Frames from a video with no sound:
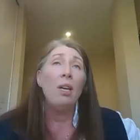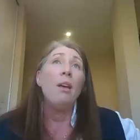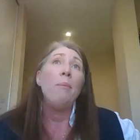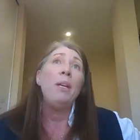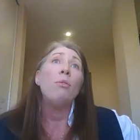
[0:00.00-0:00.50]

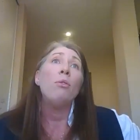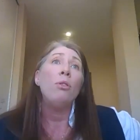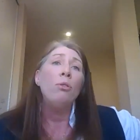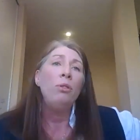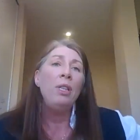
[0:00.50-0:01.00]
I mean,
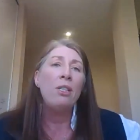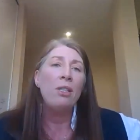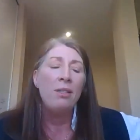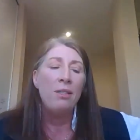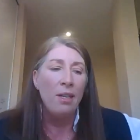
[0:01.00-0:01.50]
only
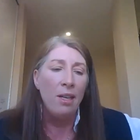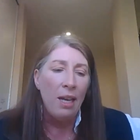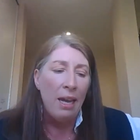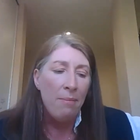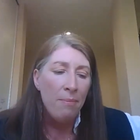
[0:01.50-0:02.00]
just
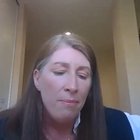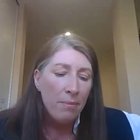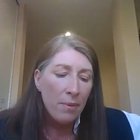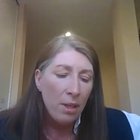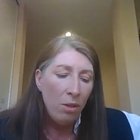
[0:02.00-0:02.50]
that,
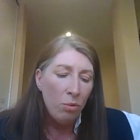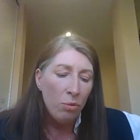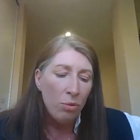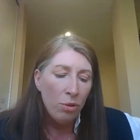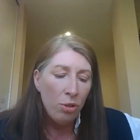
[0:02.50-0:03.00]
you
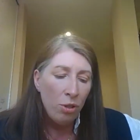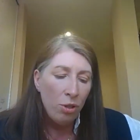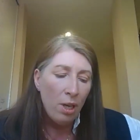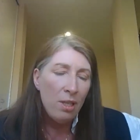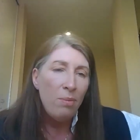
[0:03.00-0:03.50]
know,
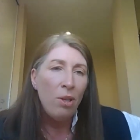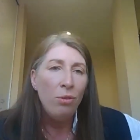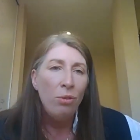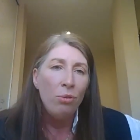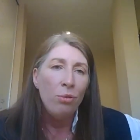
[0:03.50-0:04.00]
as we
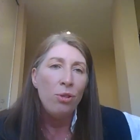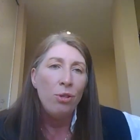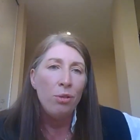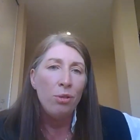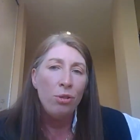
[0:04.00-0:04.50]
all know,
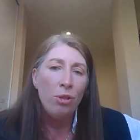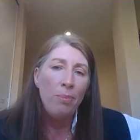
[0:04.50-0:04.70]
tour